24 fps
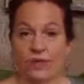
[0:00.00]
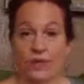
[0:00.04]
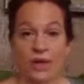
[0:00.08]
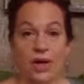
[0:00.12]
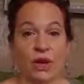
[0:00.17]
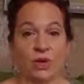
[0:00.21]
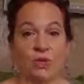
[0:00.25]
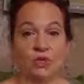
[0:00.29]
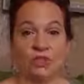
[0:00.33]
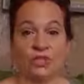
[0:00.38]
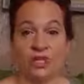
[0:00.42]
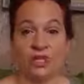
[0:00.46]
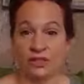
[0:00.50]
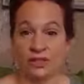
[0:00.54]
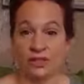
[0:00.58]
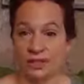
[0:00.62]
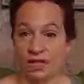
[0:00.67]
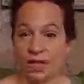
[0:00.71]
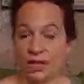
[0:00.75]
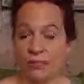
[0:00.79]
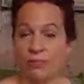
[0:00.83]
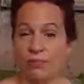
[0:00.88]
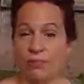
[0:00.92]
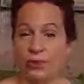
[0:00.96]
about our
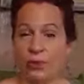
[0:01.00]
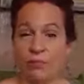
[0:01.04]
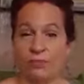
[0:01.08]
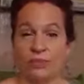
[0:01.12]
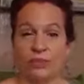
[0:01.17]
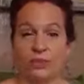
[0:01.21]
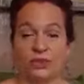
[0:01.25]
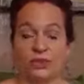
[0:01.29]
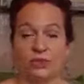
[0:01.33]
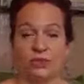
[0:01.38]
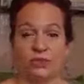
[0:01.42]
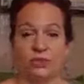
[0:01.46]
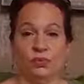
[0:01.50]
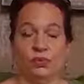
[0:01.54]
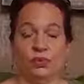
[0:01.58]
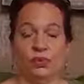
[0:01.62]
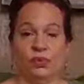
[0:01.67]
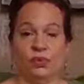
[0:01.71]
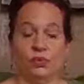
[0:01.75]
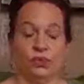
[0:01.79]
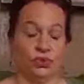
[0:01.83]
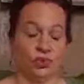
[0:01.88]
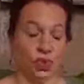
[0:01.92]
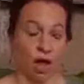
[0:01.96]
destiny and purpose
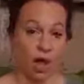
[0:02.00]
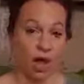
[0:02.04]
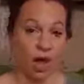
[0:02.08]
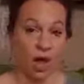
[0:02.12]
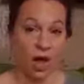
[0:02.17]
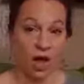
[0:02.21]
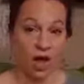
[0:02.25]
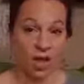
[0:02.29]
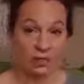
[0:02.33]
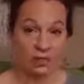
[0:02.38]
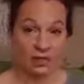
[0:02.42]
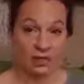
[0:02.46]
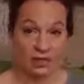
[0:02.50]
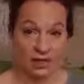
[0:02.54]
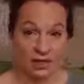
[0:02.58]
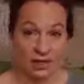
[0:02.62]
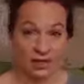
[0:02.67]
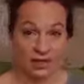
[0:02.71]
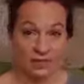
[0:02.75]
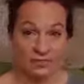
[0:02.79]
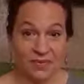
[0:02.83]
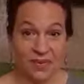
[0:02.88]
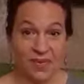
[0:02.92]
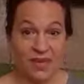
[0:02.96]
which was
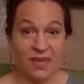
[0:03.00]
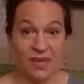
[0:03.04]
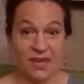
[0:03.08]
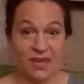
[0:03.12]
awesome